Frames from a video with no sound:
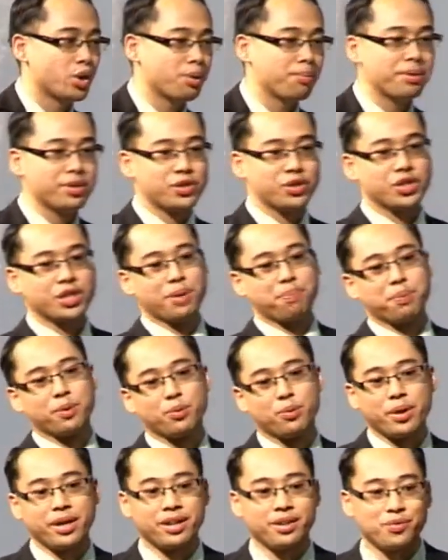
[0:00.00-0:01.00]
German
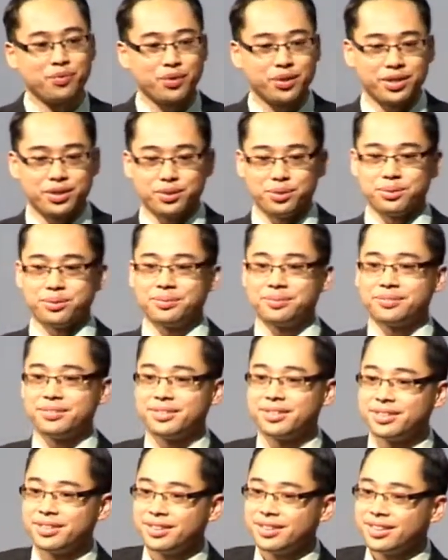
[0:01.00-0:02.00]
shepherd waiting for you,
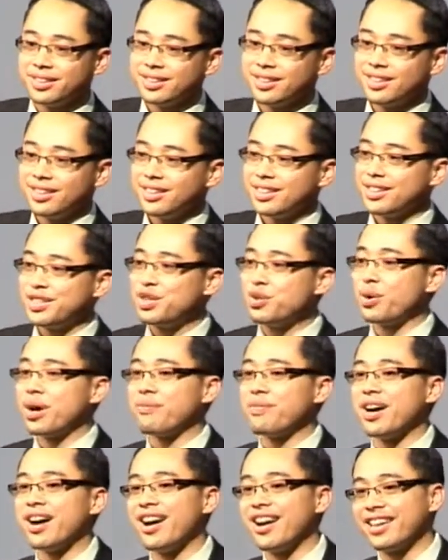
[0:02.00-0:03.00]
you
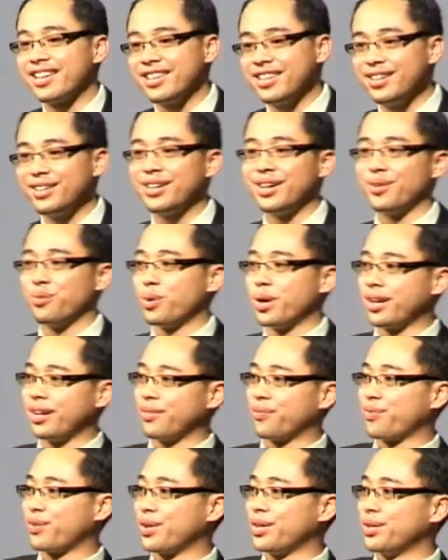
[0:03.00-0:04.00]
have a hyena
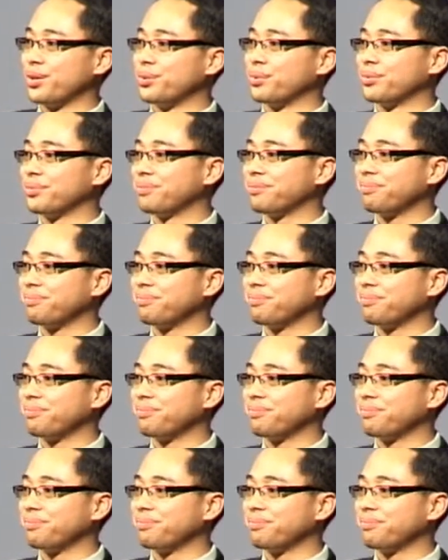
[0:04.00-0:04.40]
waiting for you.